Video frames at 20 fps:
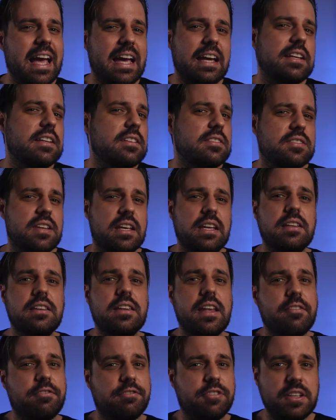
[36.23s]
80s
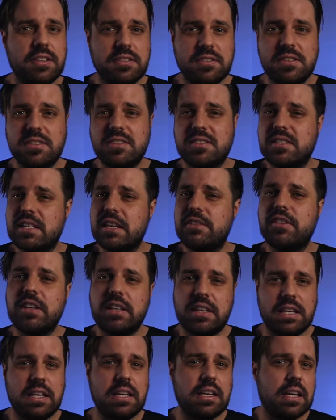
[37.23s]
in Netflix's Stephen
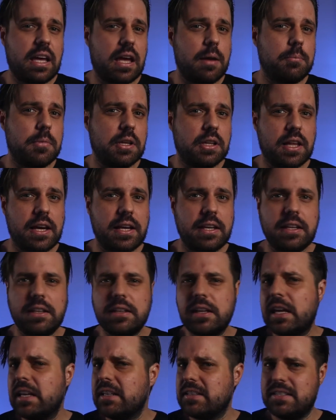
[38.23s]
King emulating